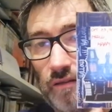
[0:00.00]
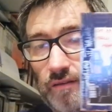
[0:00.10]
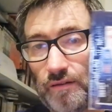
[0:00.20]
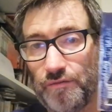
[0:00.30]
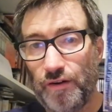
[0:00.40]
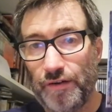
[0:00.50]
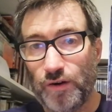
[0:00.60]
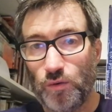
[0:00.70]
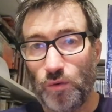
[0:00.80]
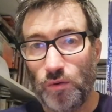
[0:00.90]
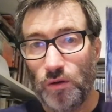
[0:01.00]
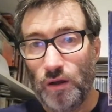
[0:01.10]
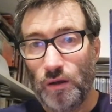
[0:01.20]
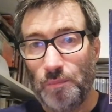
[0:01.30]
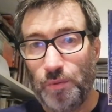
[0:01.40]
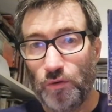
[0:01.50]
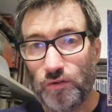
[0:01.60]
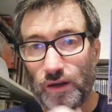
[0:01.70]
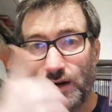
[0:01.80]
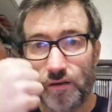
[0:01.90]
It's a very cool
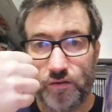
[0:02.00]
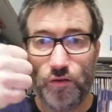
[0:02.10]
postcard.